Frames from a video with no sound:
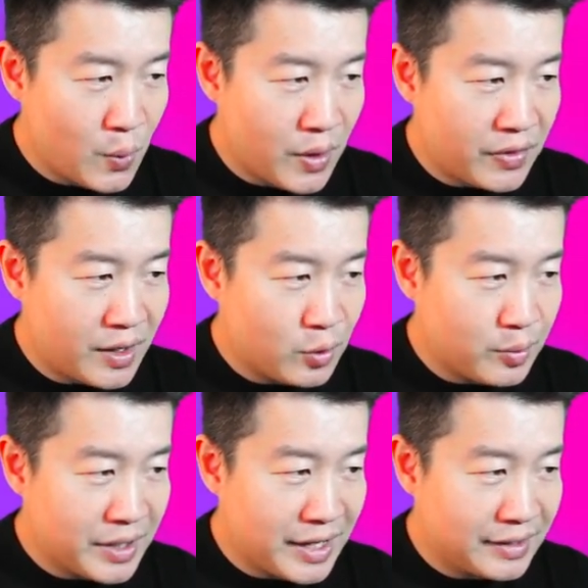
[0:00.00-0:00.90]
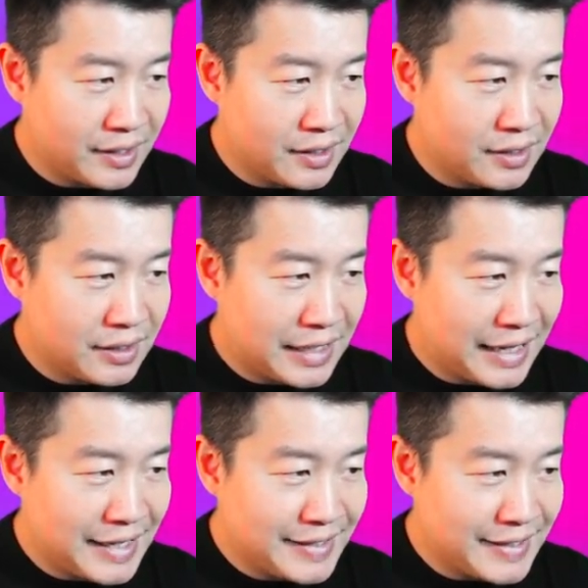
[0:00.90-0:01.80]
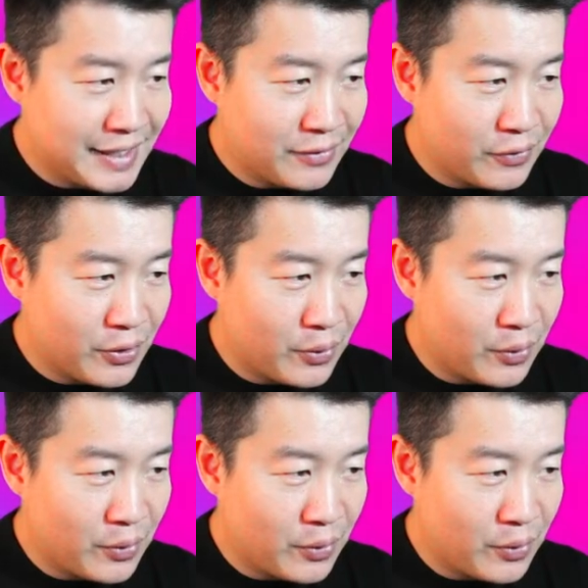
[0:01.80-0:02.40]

whether I will be getting a nice enough